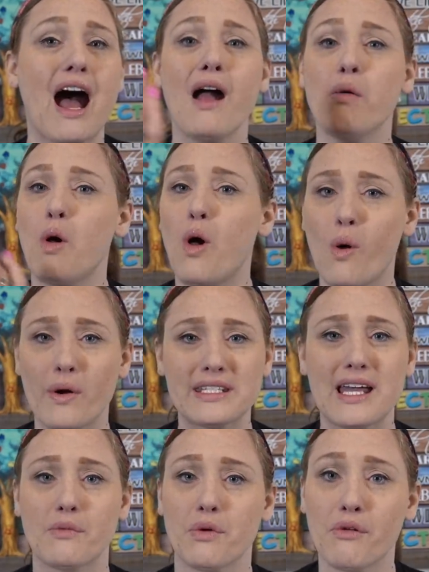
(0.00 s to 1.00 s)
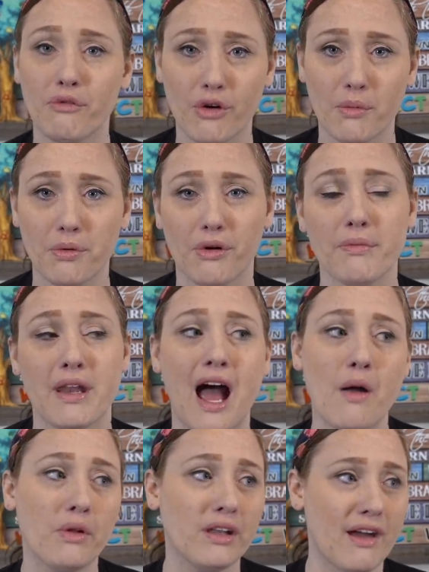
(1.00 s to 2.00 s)
I will always have room for improvement.
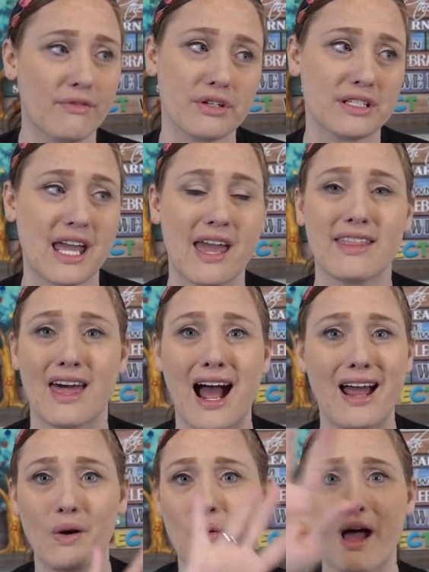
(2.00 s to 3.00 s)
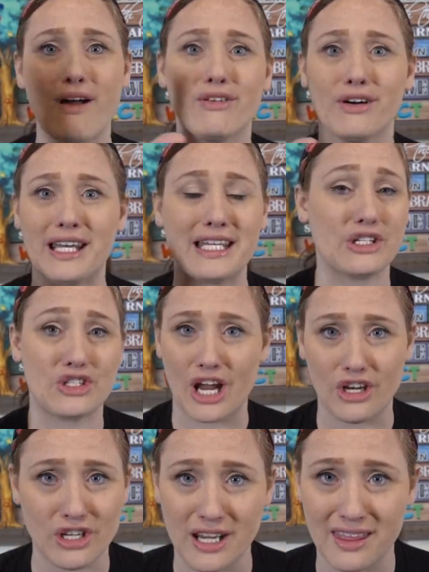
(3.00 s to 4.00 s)
I will never say that I don't ever need to
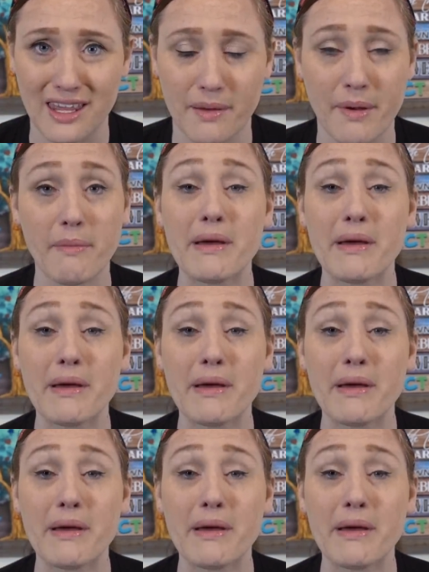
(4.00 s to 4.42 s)
change anything about